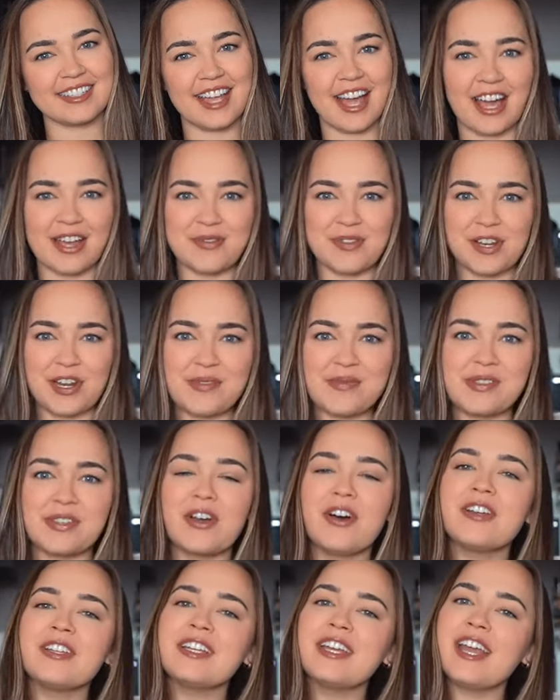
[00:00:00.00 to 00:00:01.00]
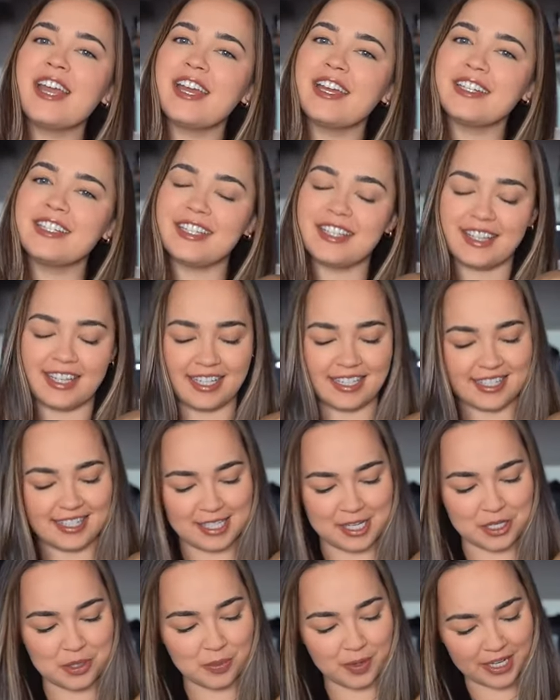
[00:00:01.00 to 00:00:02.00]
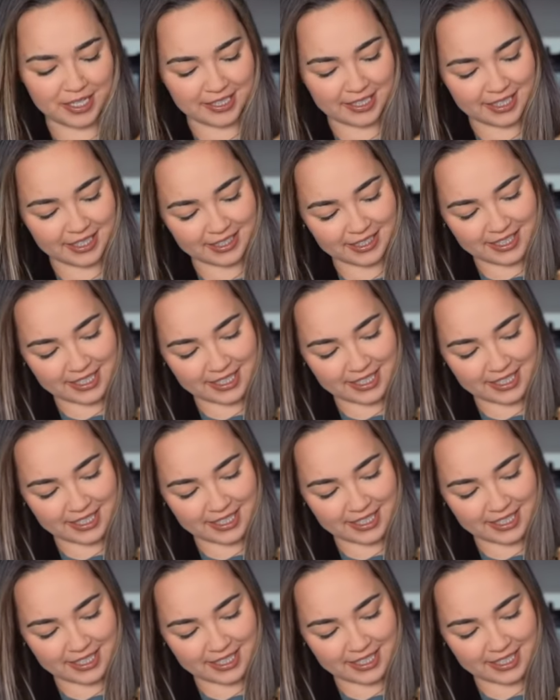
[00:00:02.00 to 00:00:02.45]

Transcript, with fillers: Hi, my name is Holly and this is my dog